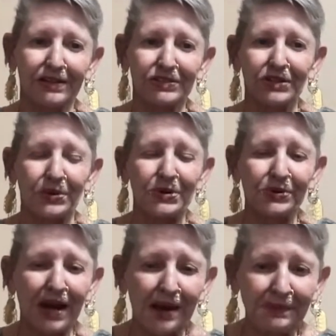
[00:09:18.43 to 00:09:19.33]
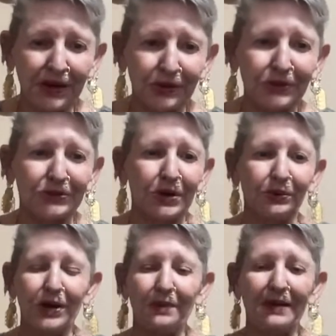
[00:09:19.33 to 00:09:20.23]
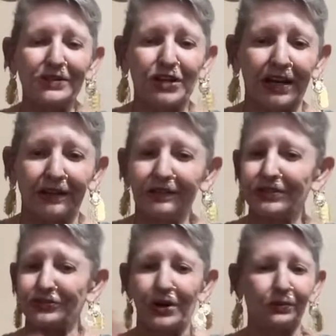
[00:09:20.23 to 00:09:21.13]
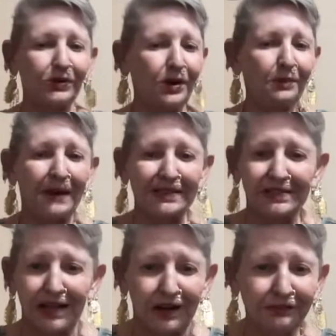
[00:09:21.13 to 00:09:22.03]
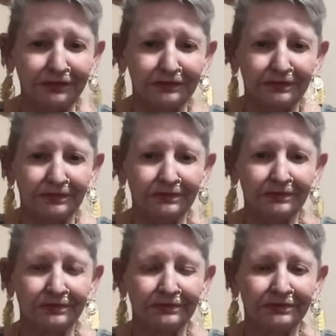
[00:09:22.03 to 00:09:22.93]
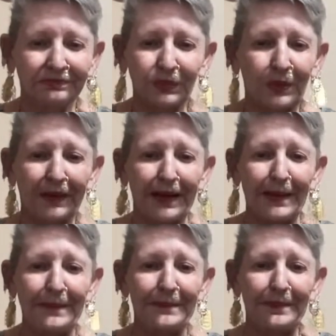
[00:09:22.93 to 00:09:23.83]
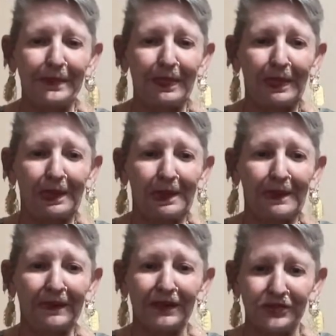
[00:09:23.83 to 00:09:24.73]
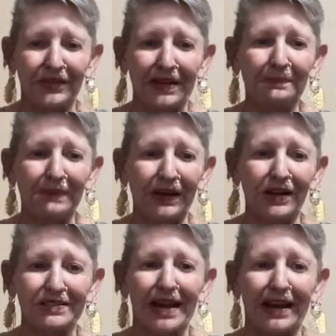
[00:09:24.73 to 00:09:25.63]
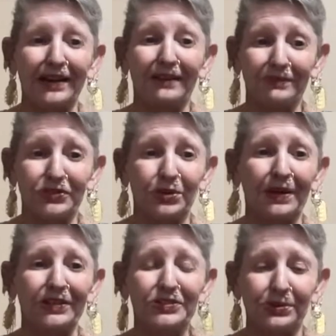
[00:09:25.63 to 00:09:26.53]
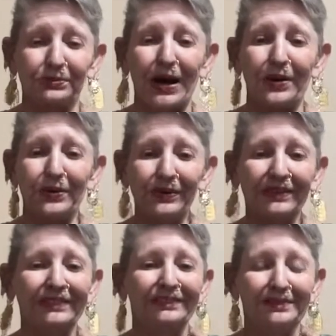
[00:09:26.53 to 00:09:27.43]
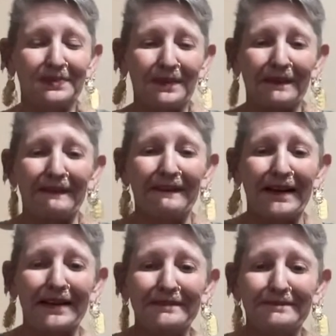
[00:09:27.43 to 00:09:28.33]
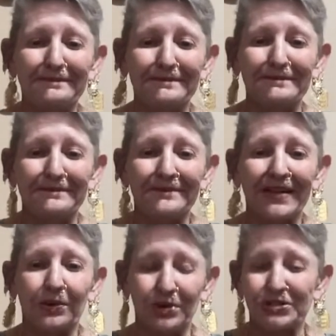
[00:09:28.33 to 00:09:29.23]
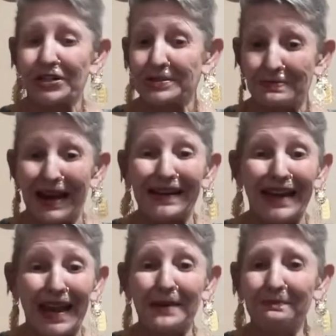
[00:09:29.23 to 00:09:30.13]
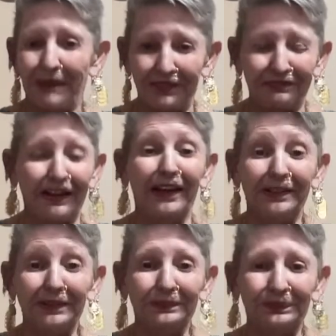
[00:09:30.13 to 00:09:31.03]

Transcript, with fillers: So you come here, you don't know my channel, you don't know myself, okay? You think because I'm doing tarot, okay, which is my game, my fun,